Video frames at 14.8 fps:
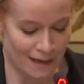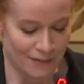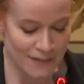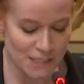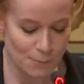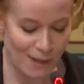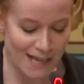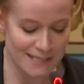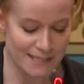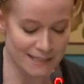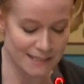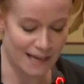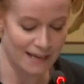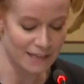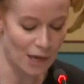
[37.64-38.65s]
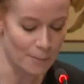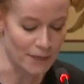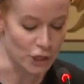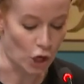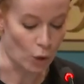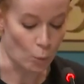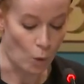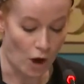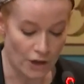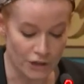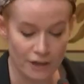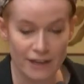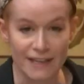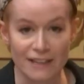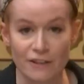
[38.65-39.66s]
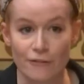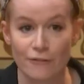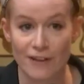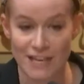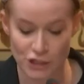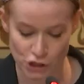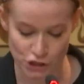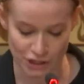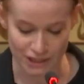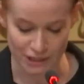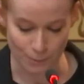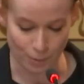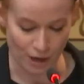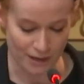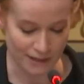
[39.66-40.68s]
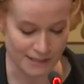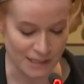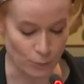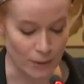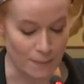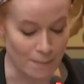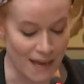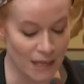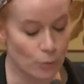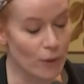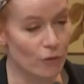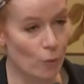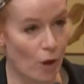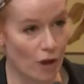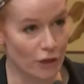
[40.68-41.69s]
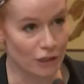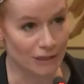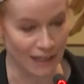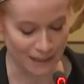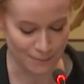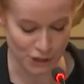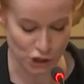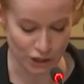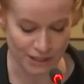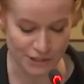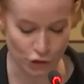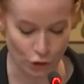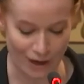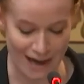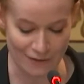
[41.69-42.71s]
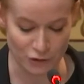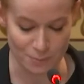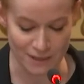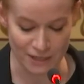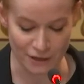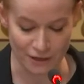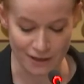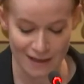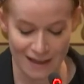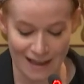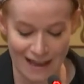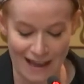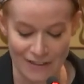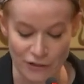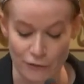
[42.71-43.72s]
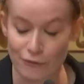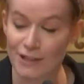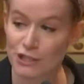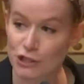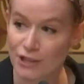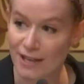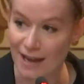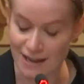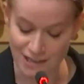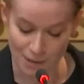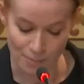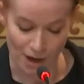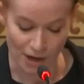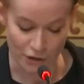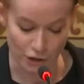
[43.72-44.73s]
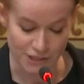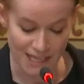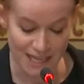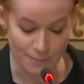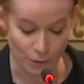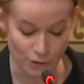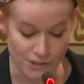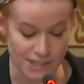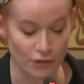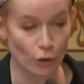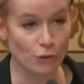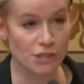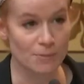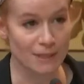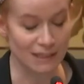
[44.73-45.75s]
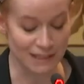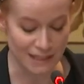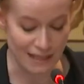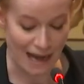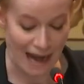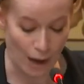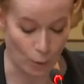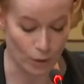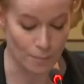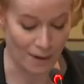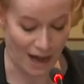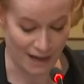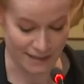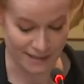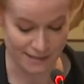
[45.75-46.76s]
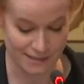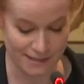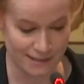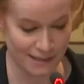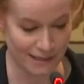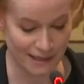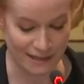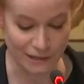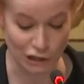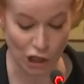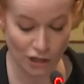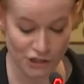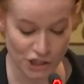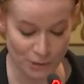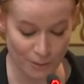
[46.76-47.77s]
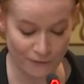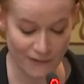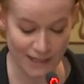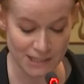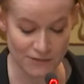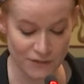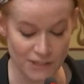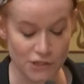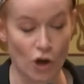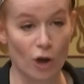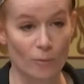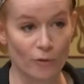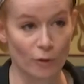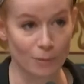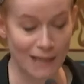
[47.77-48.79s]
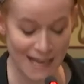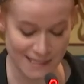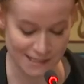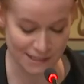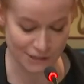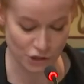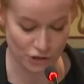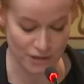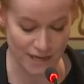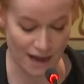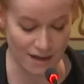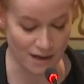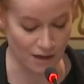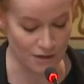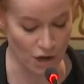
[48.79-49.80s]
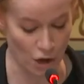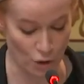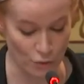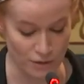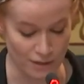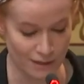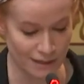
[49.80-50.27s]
These plastics end up in our water, in the fish, in the products that we make with water, like Michigan's craft beer, and the fish that end up on our tables and ultimately in our bodies. And the long-term effects of these harmful plastics are yet unknown.